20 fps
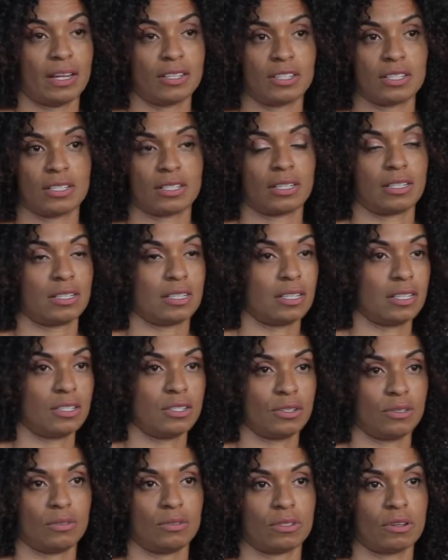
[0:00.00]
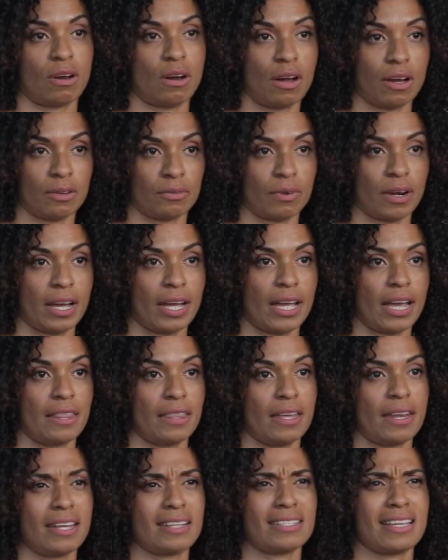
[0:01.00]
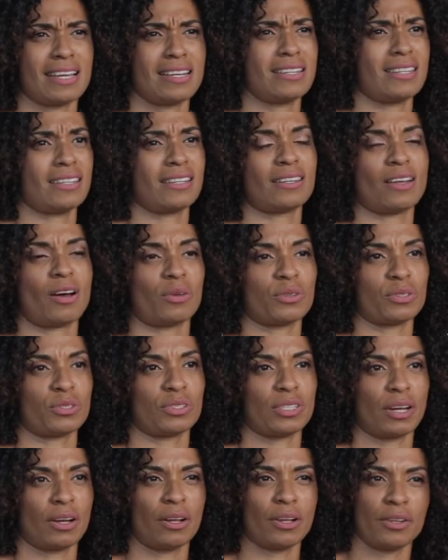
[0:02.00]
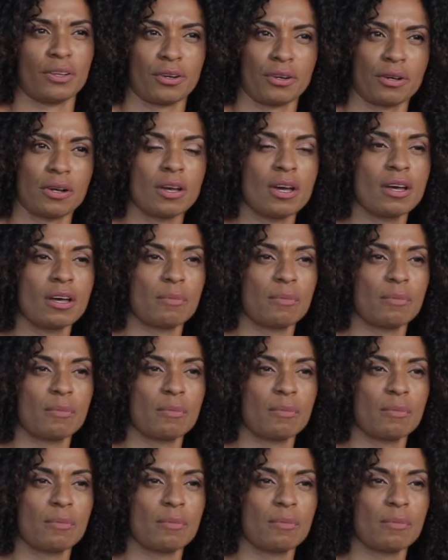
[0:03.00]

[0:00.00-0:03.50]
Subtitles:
It just continues on, right? And then I tend to also tell other